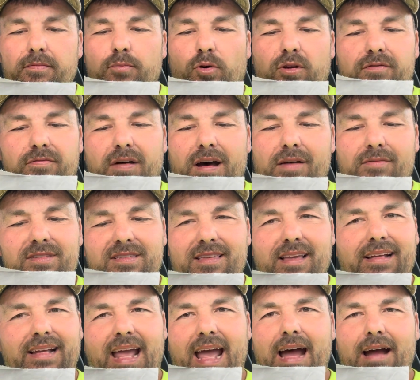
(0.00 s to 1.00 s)
0.5 is
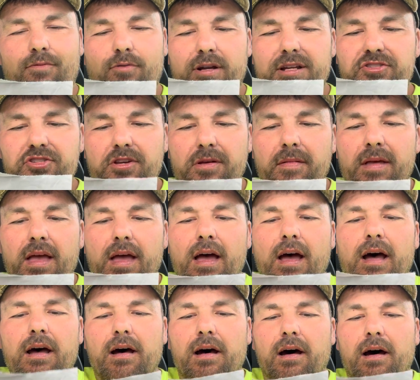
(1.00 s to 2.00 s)
like average.
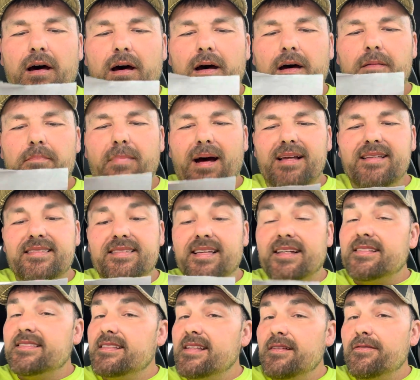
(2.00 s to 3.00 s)
My
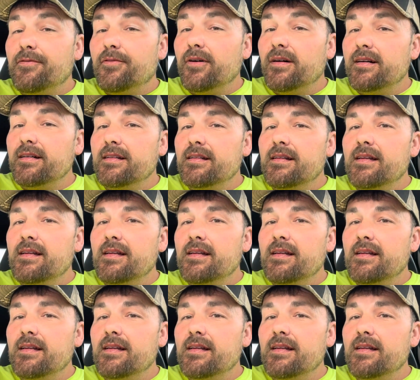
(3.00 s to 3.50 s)
60 foot